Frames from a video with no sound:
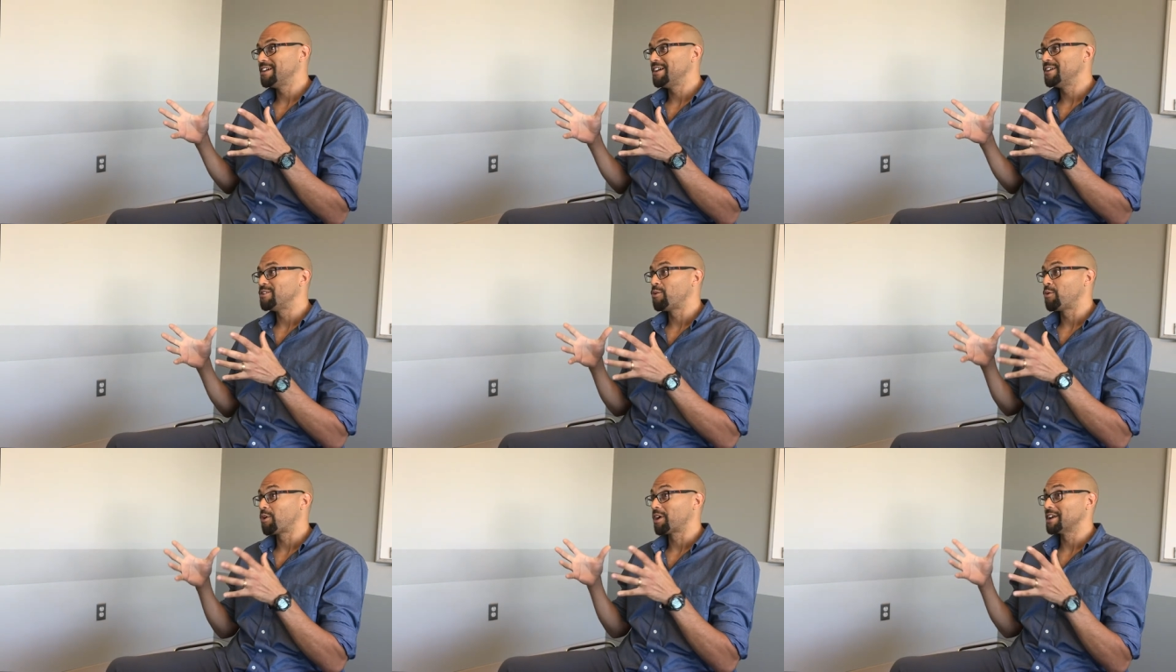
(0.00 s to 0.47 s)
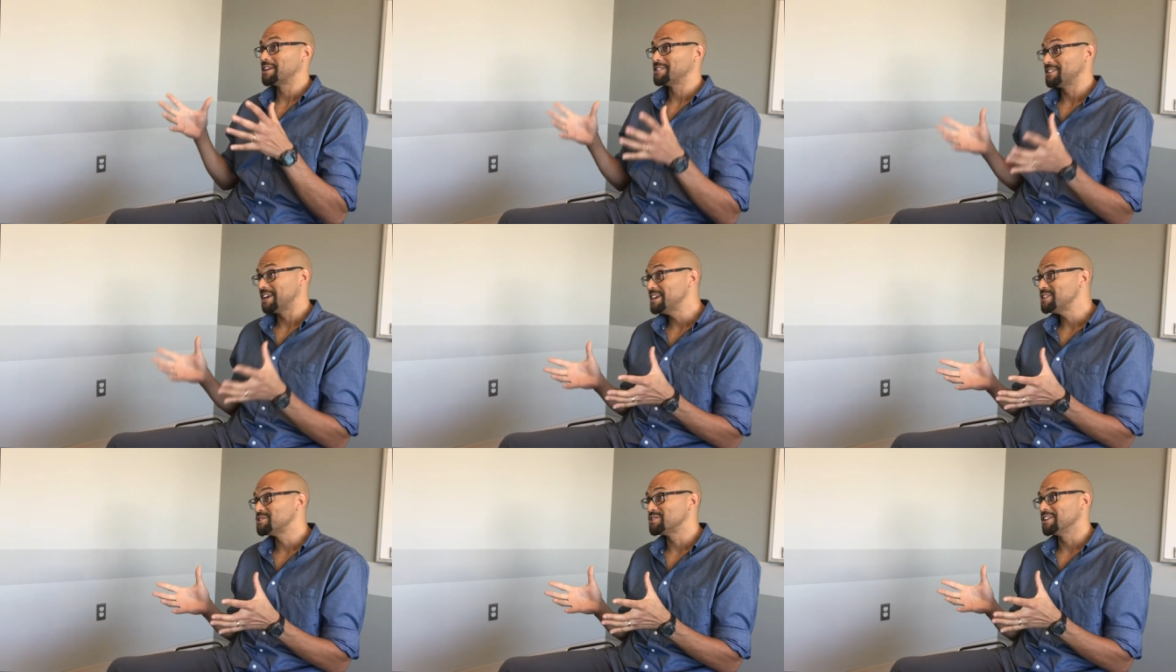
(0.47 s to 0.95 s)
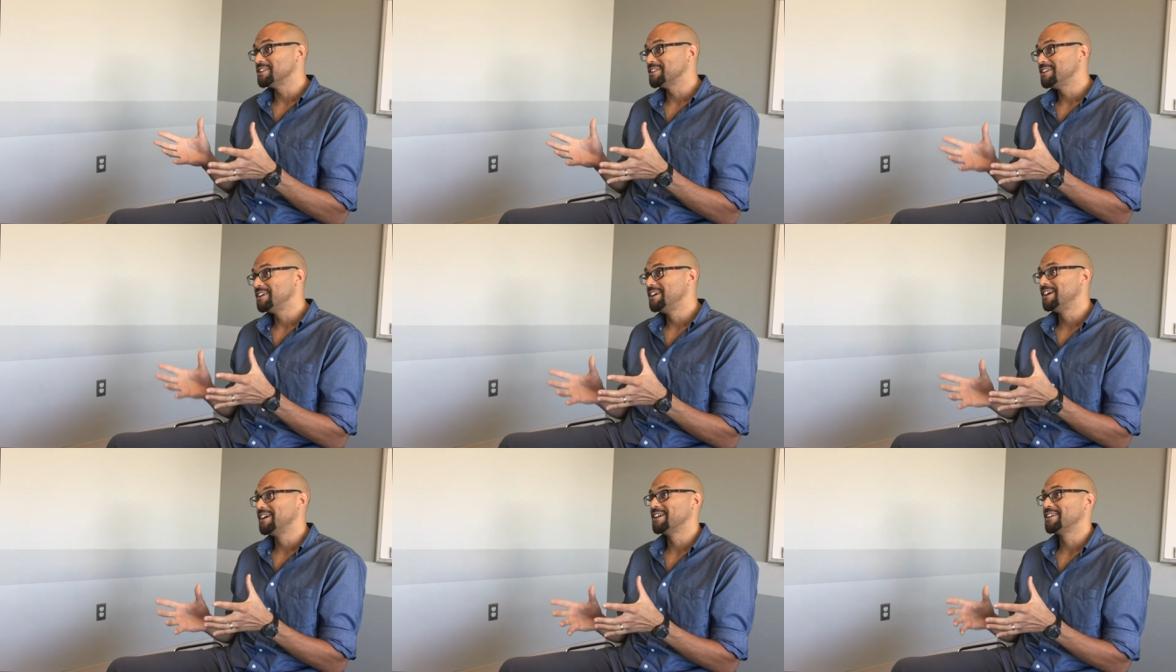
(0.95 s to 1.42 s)
an organization
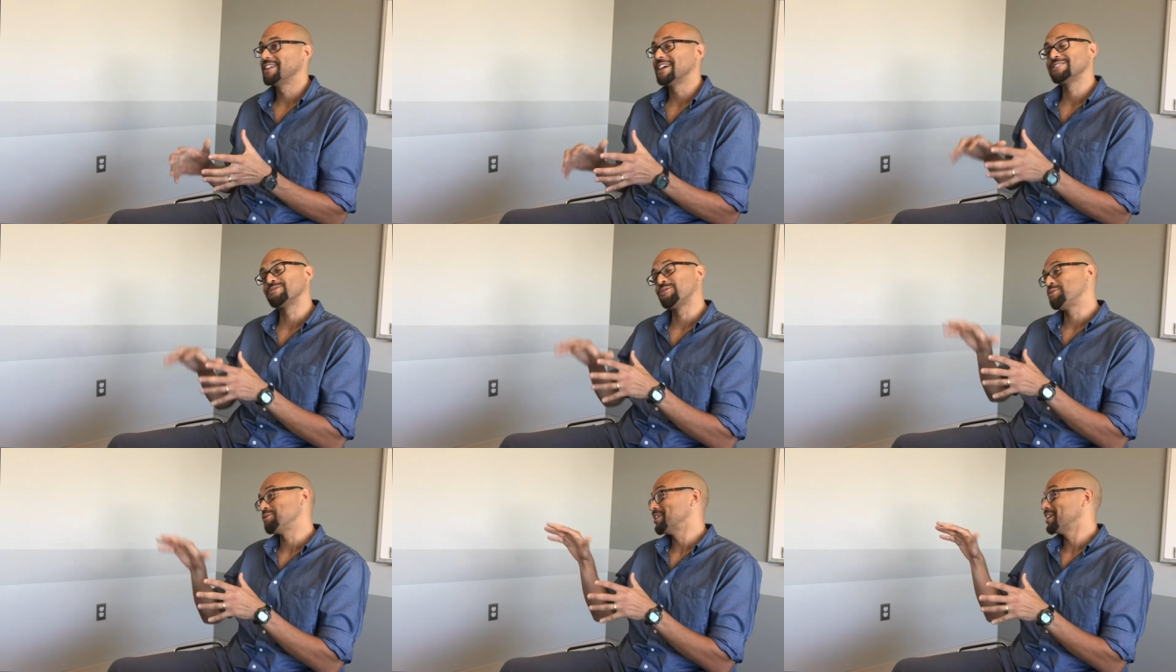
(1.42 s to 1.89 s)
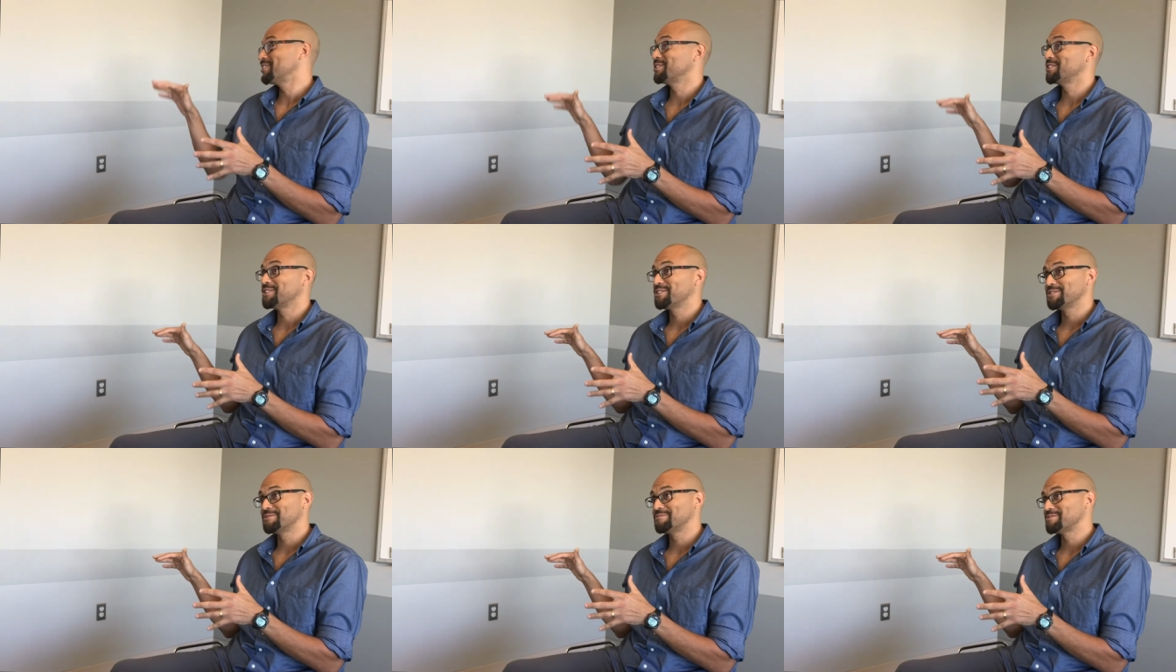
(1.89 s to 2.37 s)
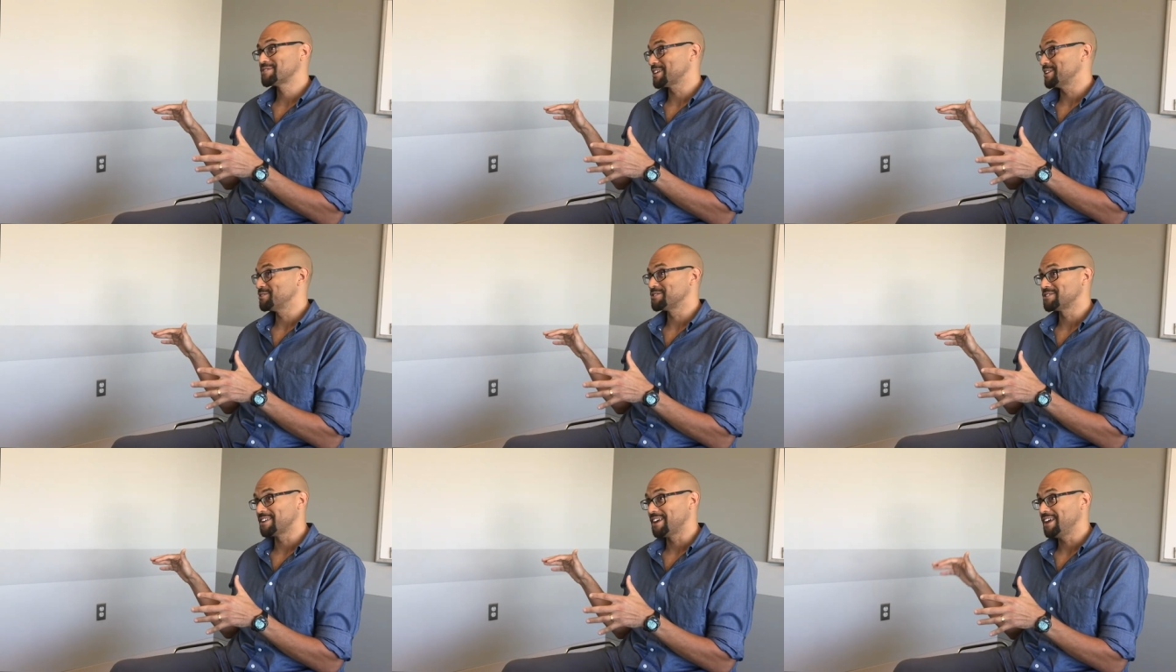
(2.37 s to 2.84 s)
that's a whole other
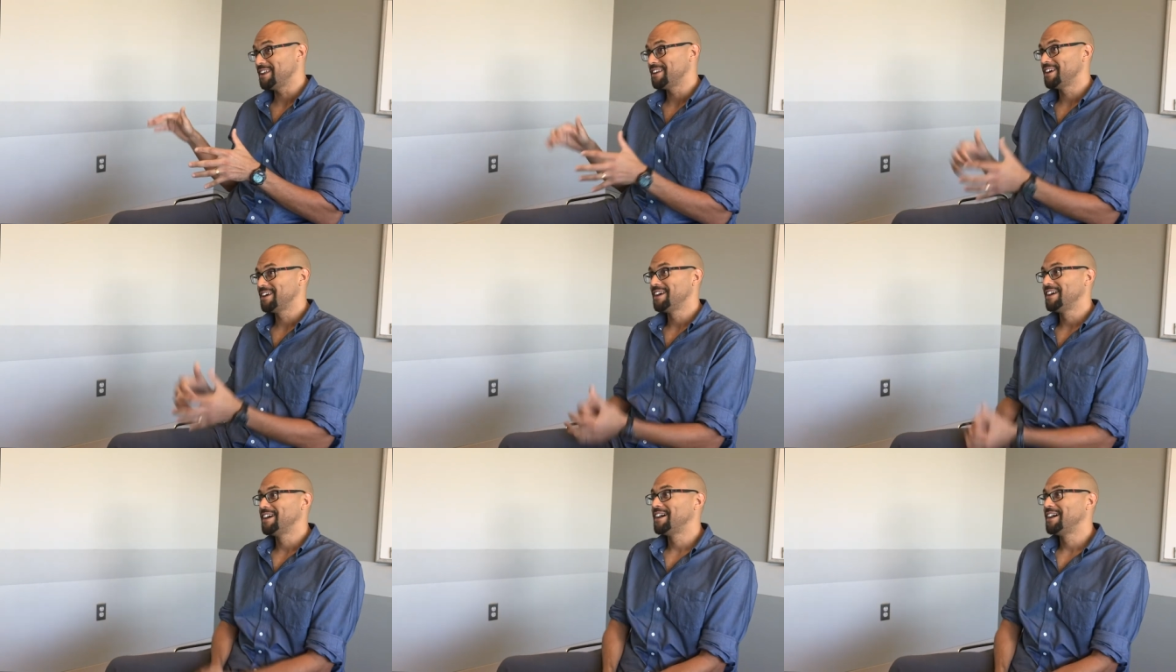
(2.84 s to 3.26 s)
skill set.